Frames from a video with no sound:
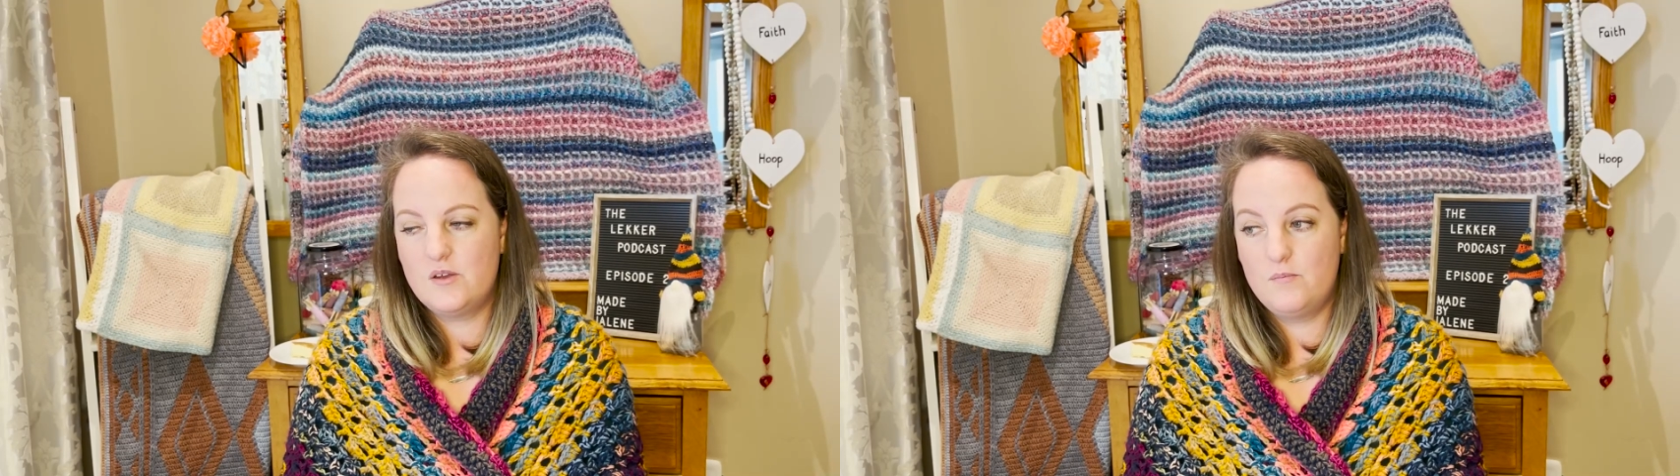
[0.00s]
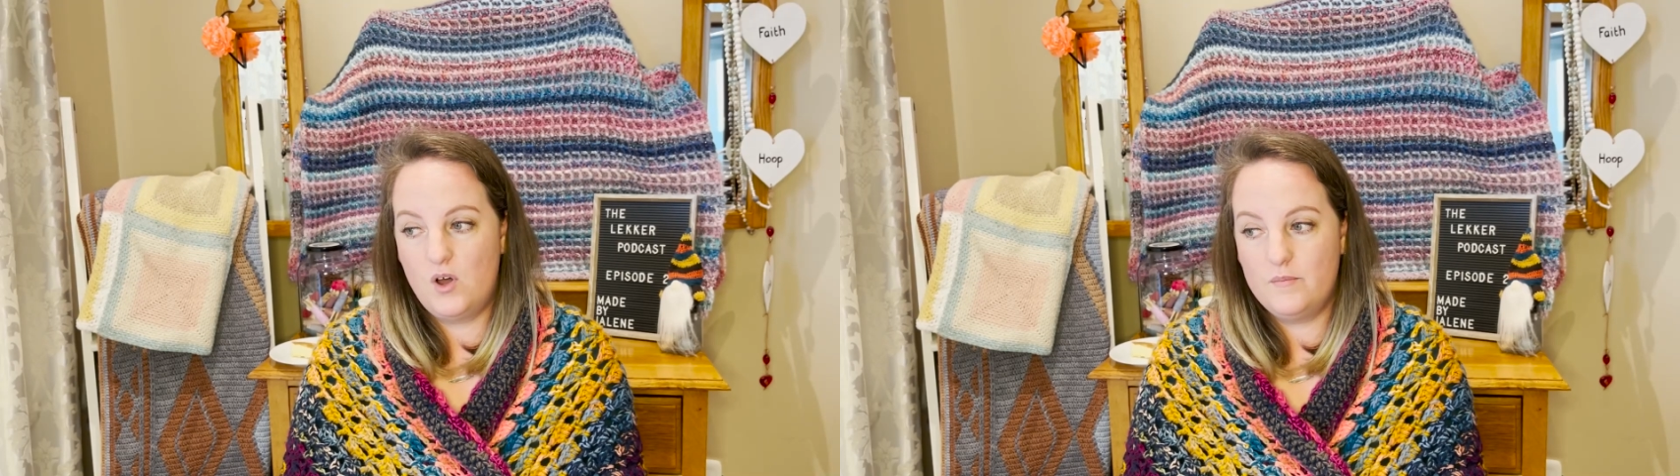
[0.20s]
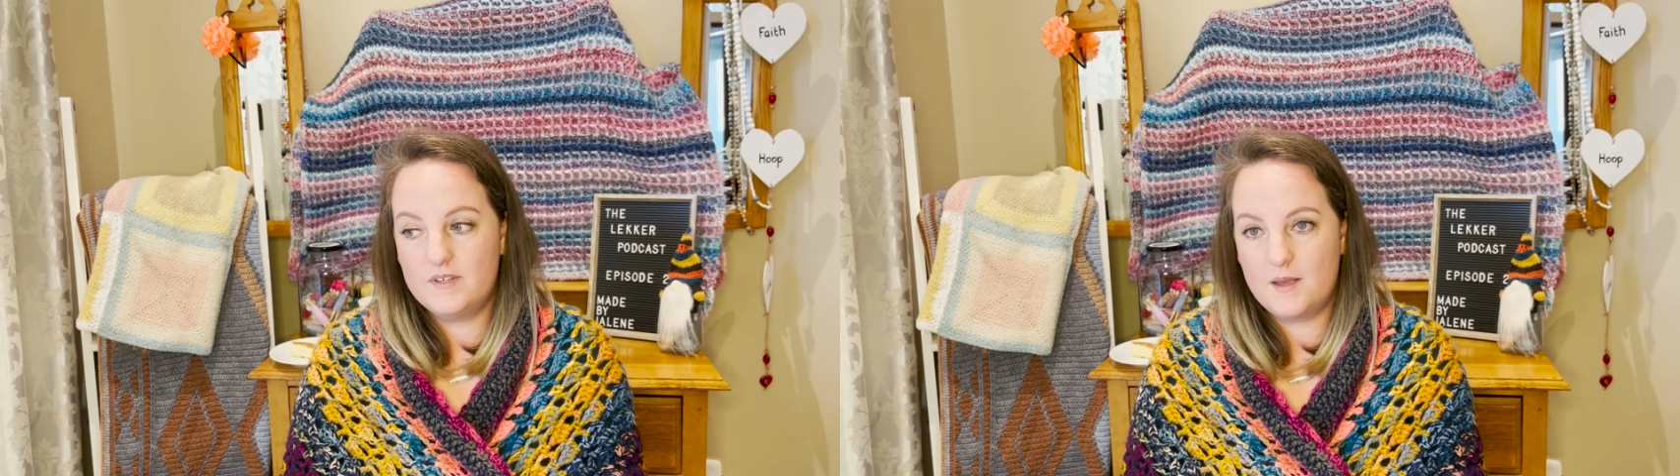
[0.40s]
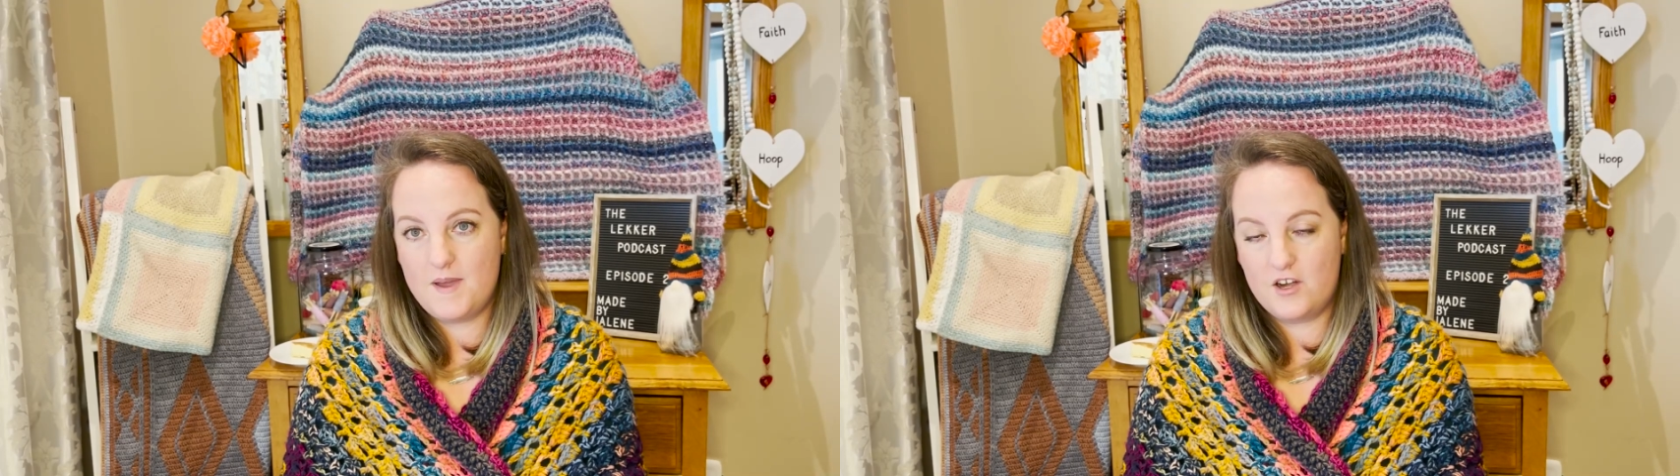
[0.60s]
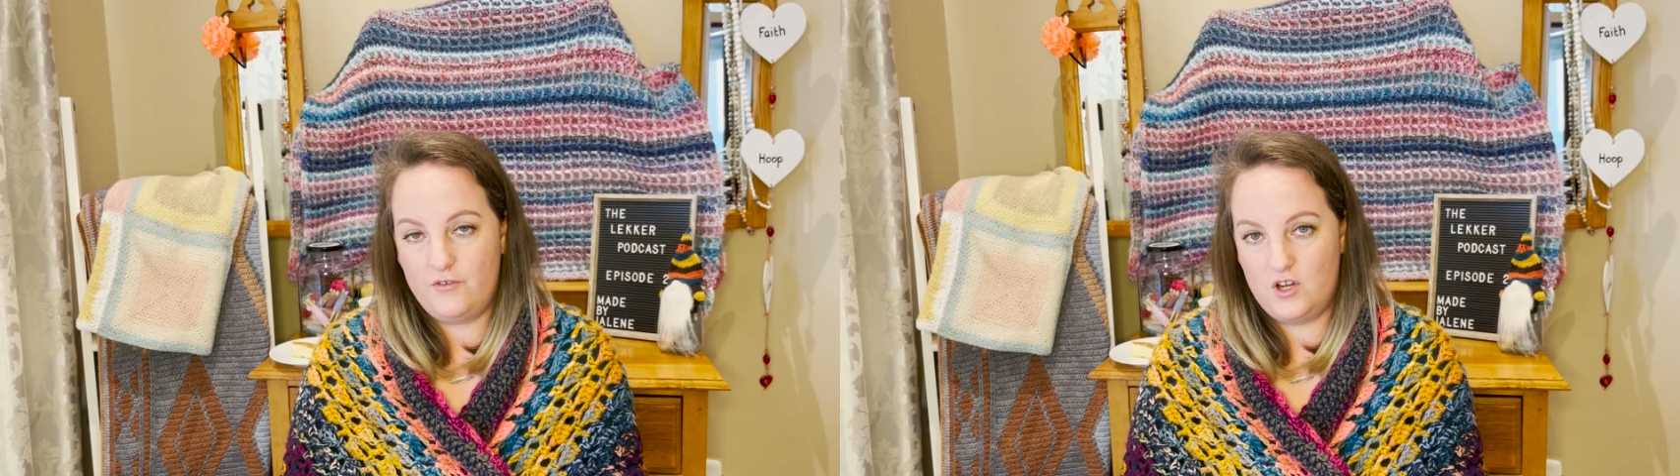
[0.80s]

mom came out of